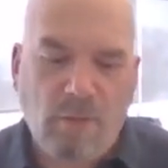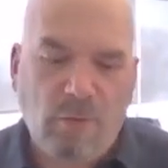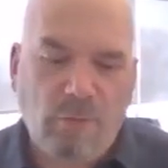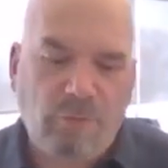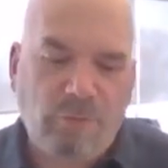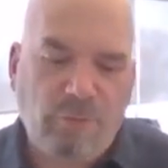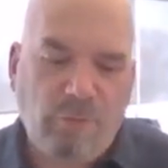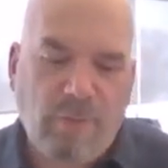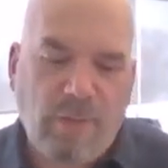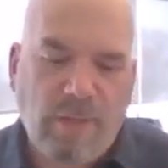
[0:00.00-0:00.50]

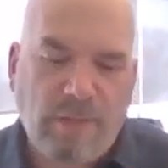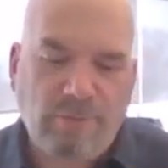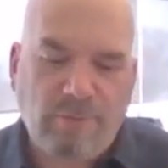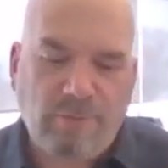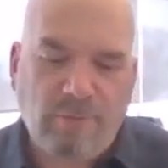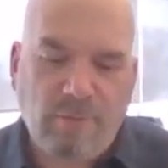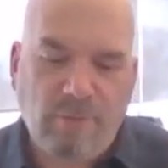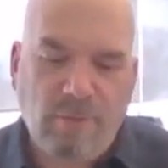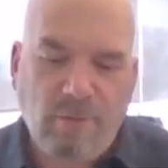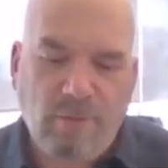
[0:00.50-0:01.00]
so
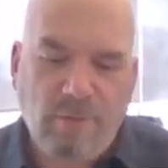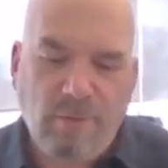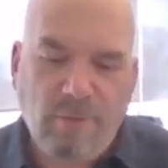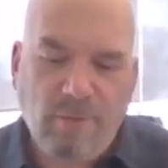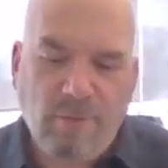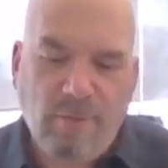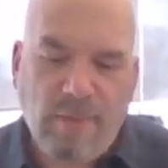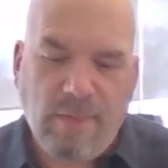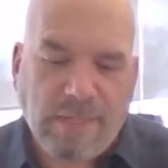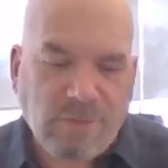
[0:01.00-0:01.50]

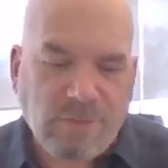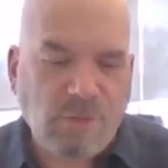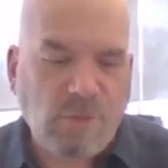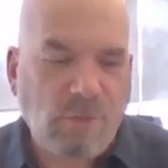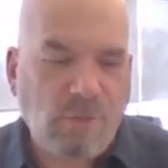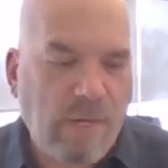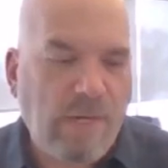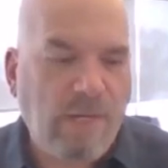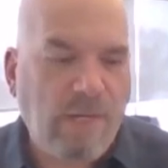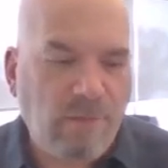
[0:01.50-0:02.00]
that's a
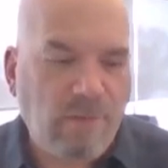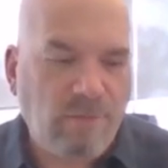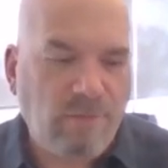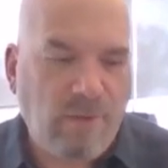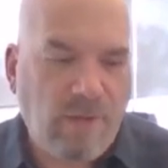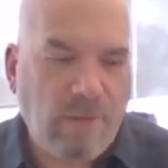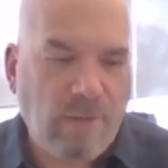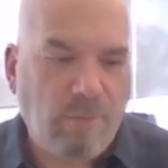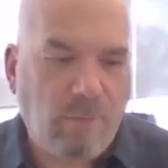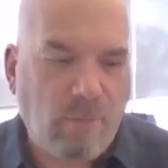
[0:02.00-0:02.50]
great
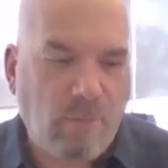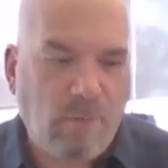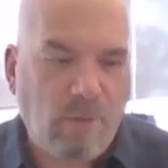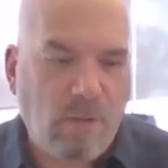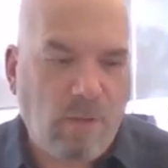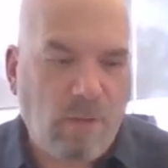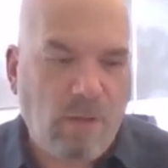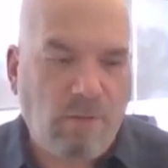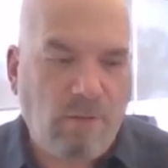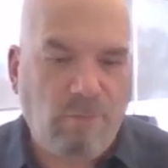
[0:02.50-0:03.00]

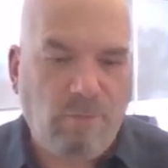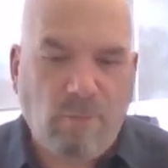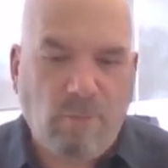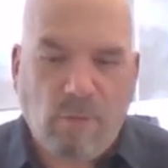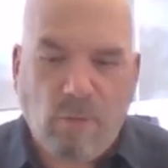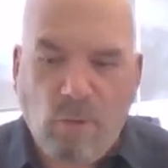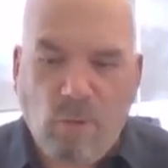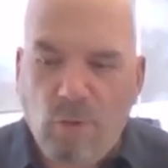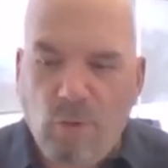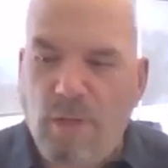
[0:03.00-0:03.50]
example of
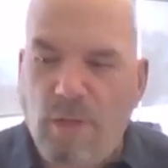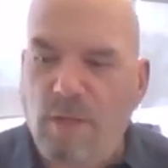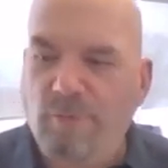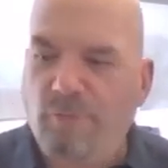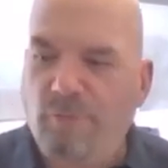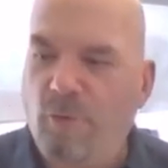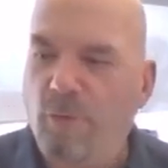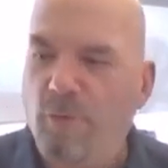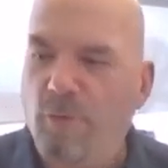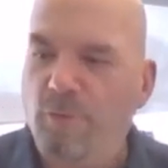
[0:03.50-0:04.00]
looking
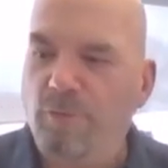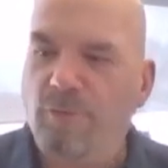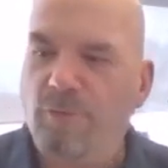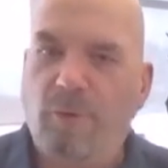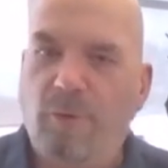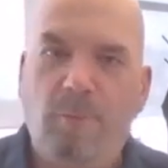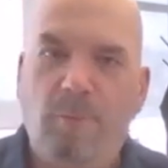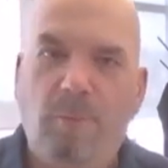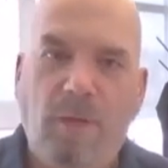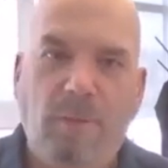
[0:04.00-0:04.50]
for those
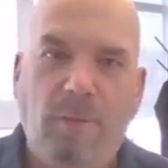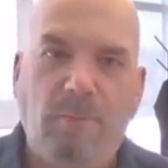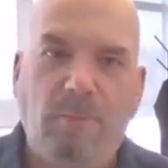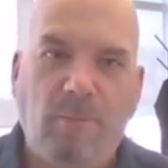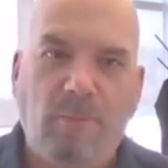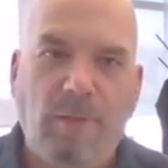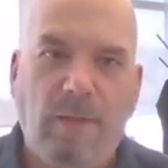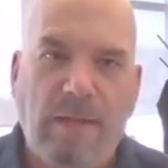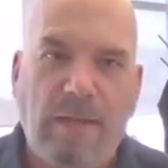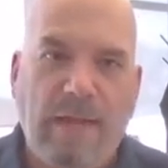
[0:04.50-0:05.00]
other
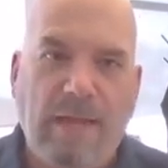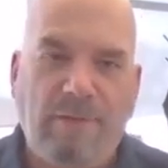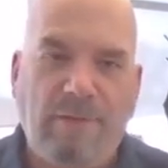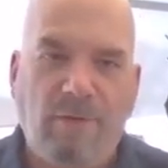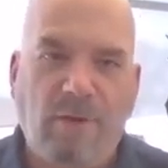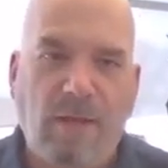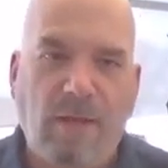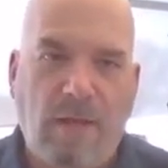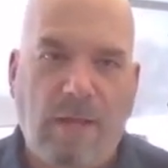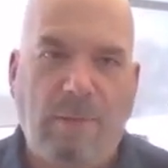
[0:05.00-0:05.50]
people that have
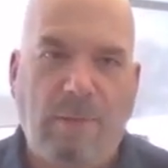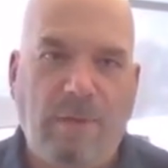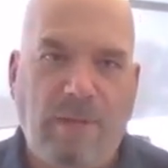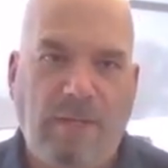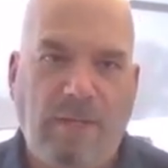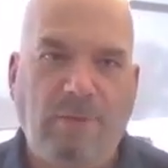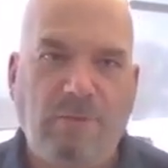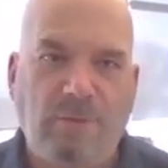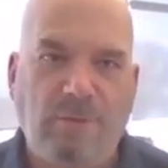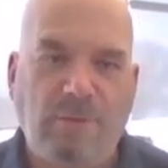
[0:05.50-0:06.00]
a common
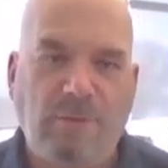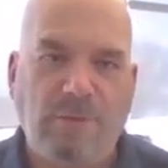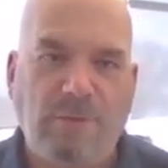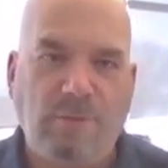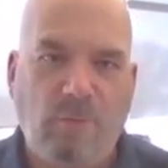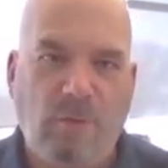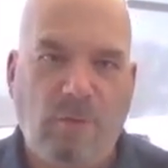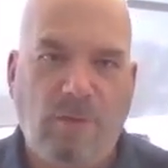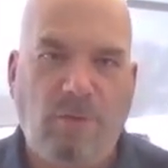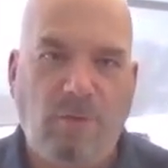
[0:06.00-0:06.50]
interest
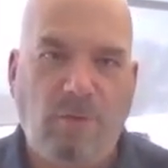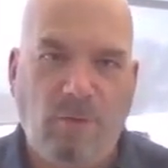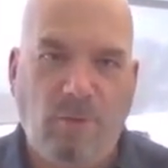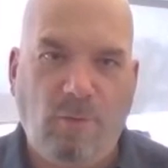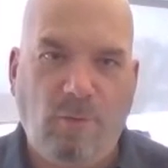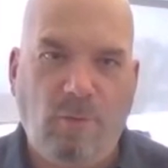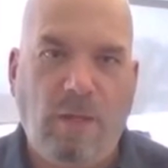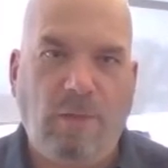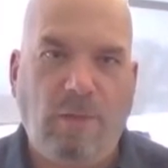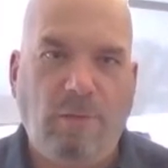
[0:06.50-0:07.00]
with
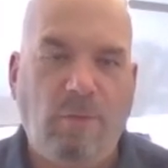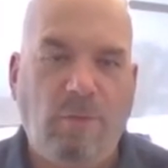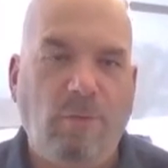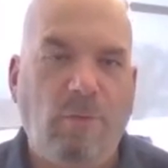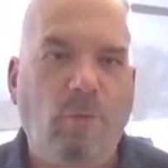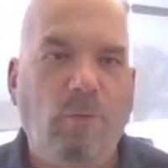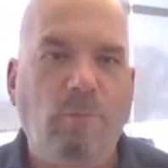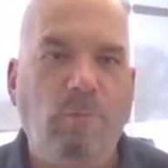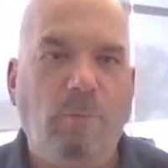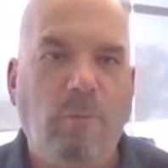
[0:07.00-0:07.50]
you, and that
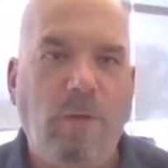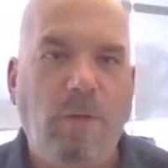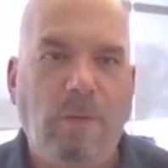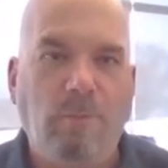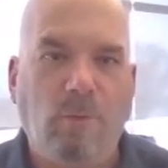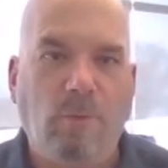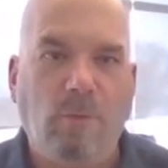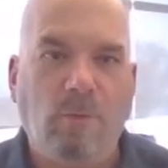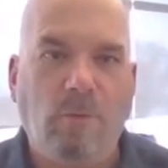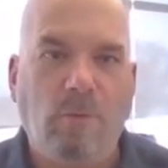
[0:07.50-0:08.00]
those
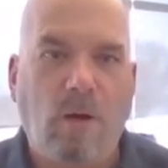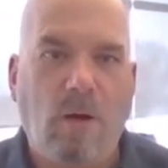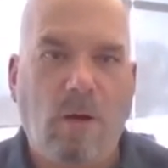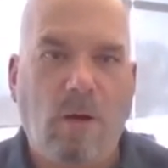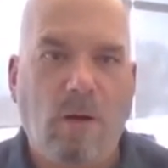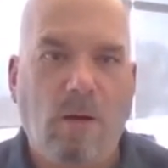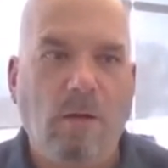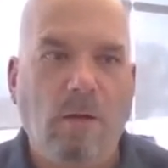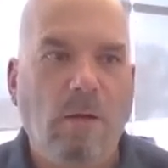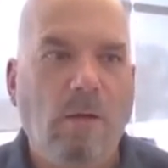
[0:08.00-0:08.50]
people
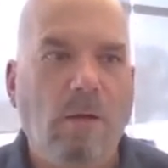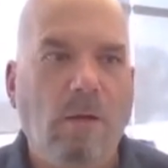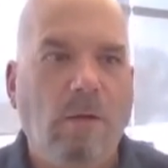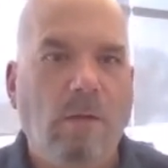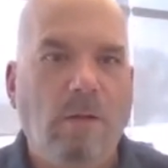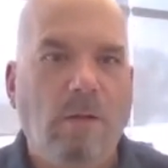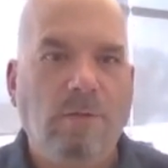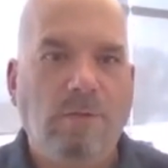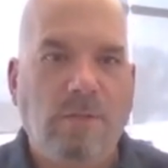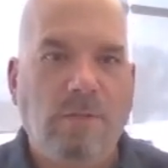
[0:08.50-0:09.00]
are
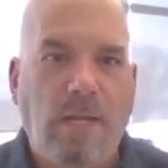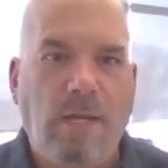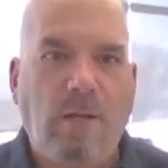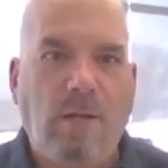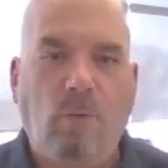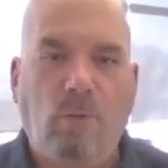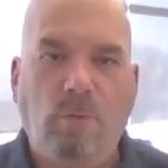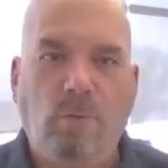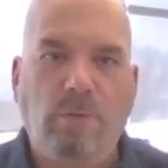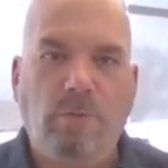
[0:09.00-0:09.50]

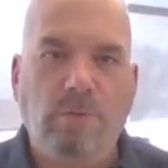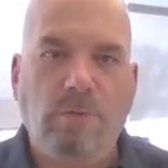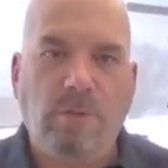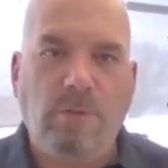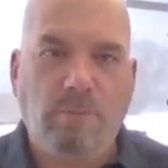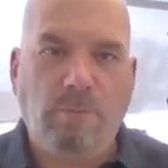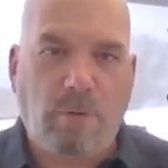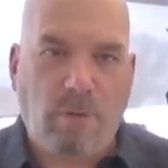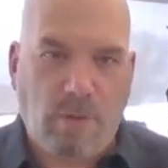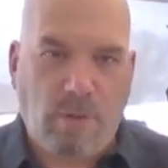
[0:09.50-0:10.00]
stakeholders
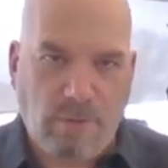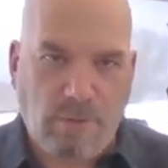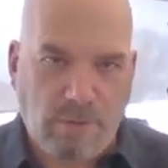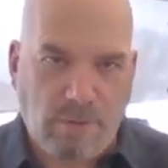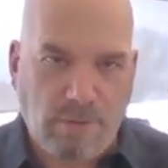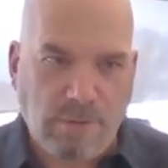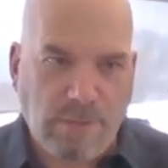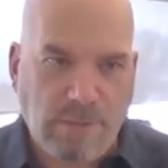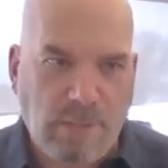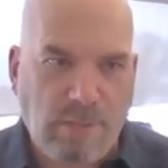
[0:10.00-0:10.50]
and
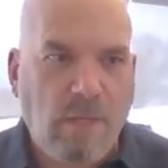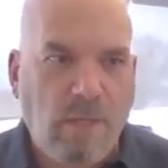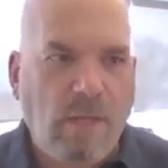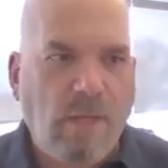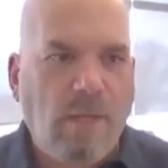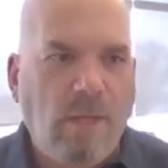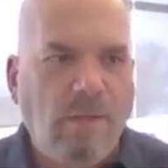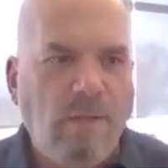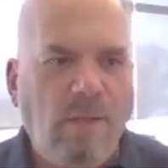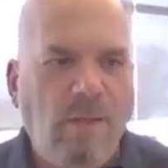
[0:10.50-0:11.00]
partners. And
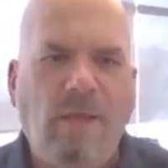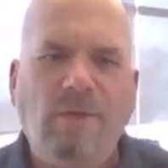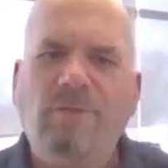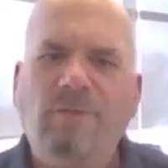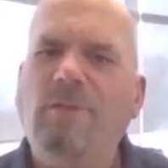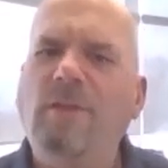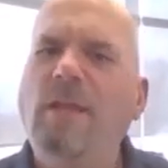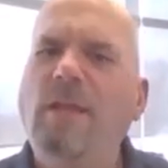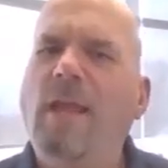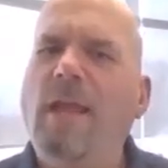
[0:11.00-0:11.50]

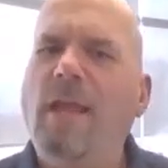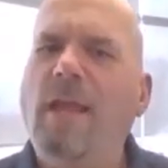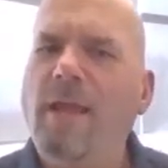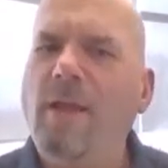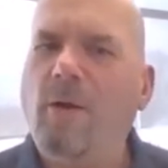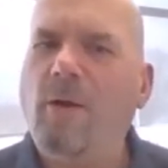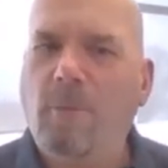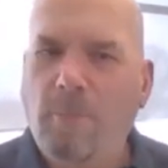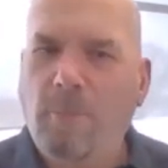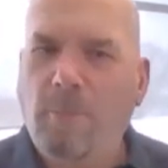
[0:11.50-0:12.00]
yes, the
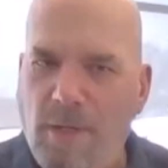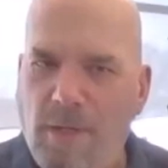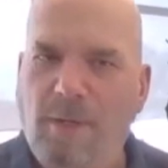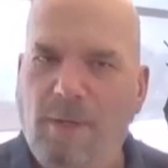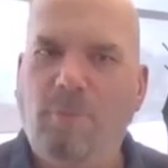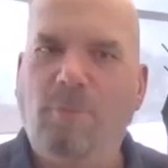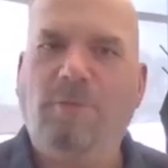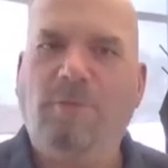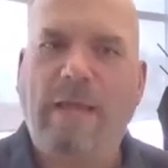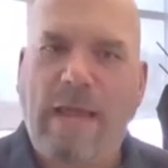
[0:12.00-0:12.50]

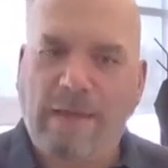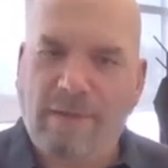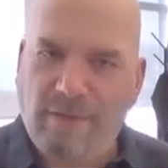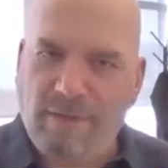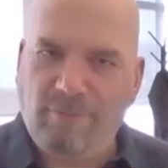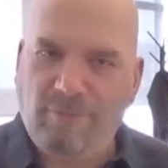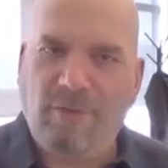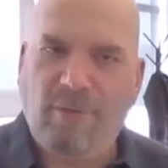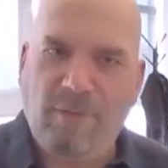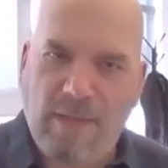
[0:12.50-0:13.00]
AARP was
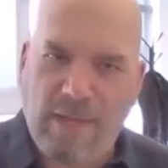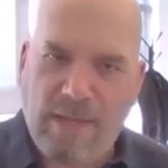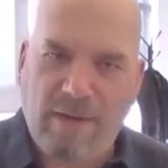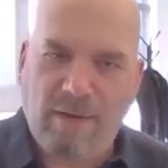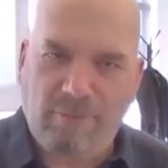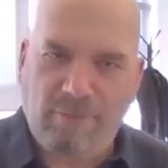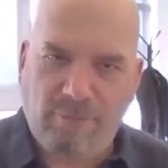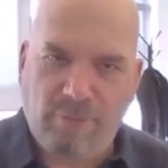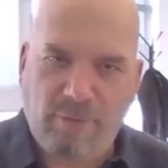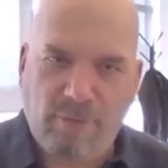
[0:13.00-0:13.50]
active in that
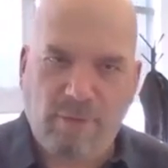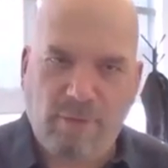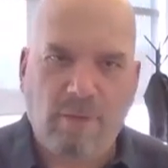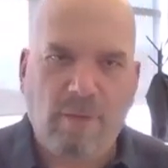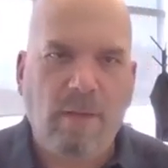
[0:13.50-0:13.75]
effort.